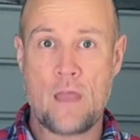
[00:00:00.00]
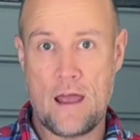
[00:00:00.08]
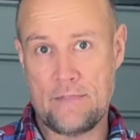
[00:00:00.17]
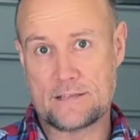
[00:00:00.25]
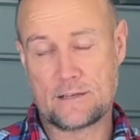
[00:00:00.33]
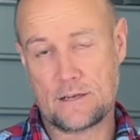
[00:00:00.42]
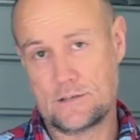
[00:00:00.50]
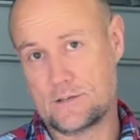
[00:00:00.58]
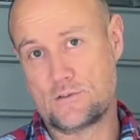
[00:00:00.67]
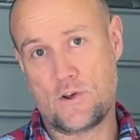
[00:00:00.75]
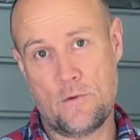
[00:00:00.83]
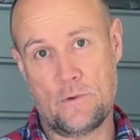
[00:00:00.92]
And that's going to
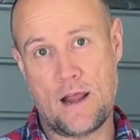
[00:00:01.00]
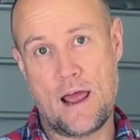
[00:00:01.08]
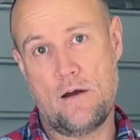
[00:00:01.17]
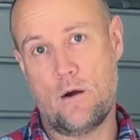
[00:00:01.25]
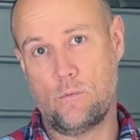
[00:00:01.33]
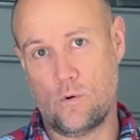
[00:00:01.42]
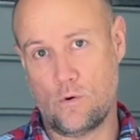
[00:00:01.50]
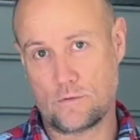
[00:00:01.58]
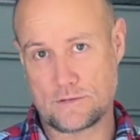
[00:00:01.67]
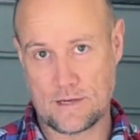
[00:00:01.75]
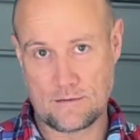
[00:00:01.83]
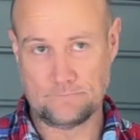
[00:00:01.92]
determine how our
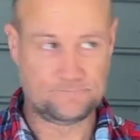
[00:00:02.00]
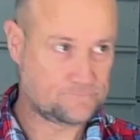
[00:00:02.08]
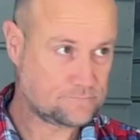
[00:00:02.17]
walls and